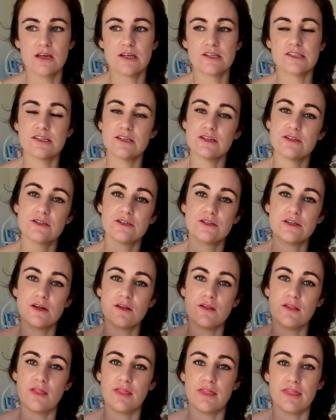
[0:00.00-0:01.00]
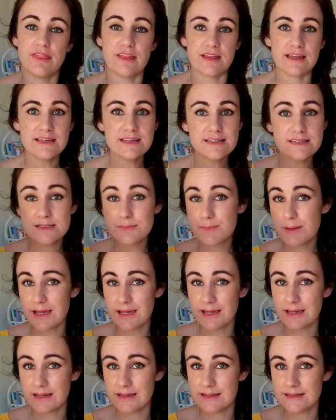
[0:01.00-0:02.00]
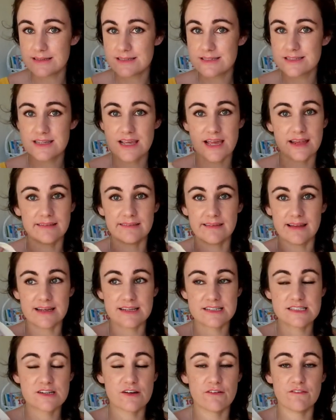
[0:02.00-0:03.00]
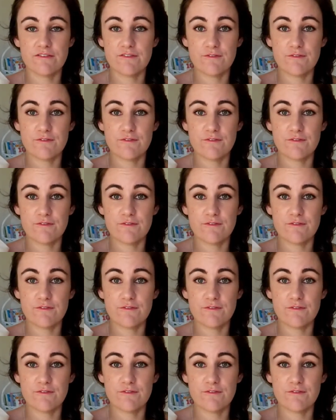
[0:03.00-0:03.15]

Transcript: So these pants can last